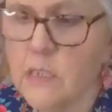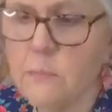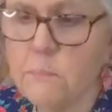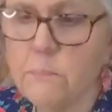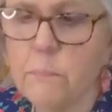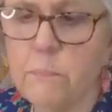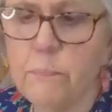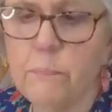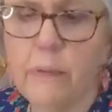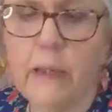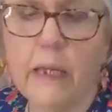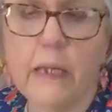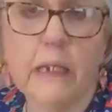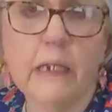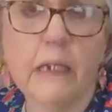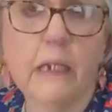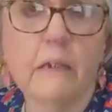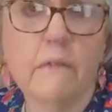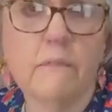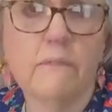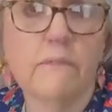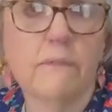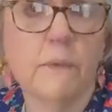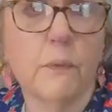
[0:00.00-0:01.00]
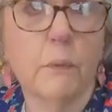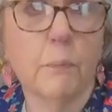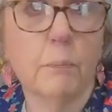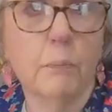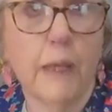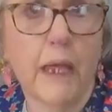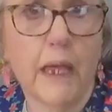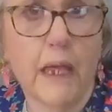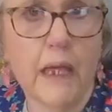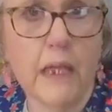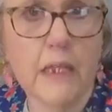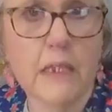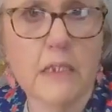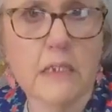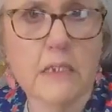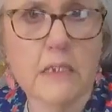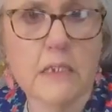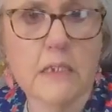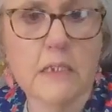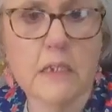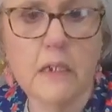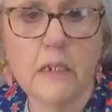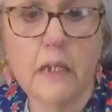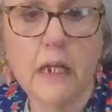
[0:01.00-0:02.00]
bedding for
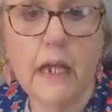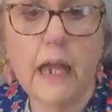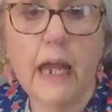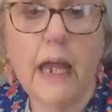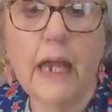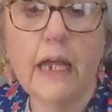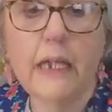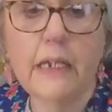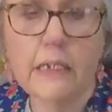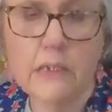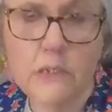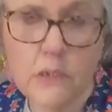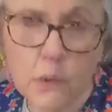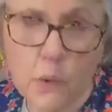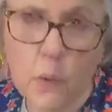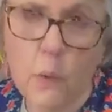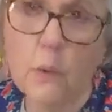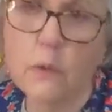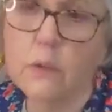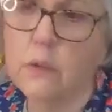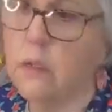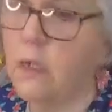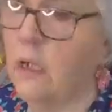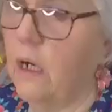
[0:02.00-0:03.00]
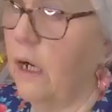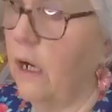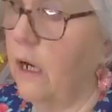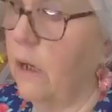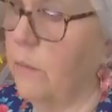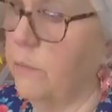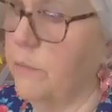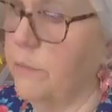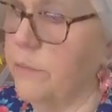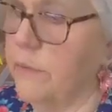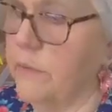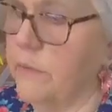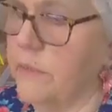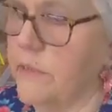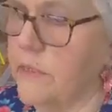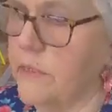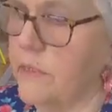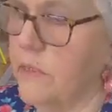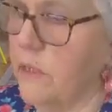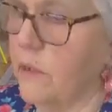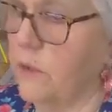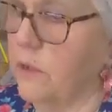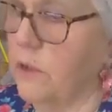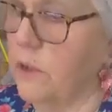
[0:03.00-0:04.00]
pets, and it's corn cob.
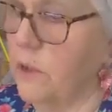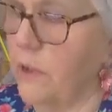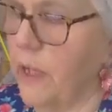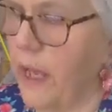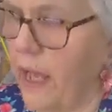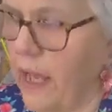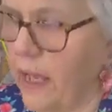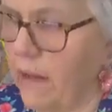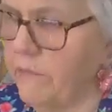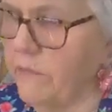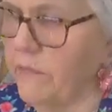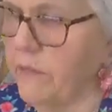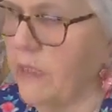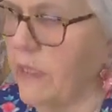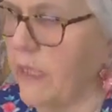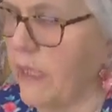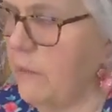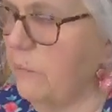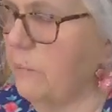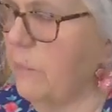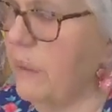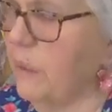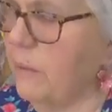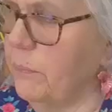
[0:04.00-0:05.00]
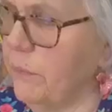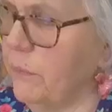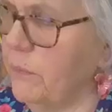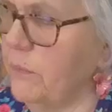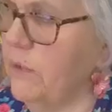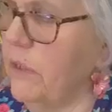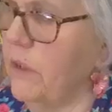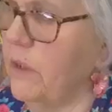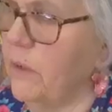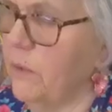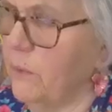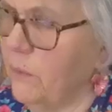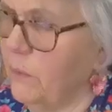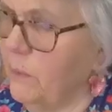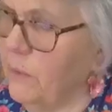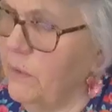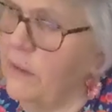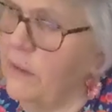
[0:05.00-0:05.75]
So you have to let people know.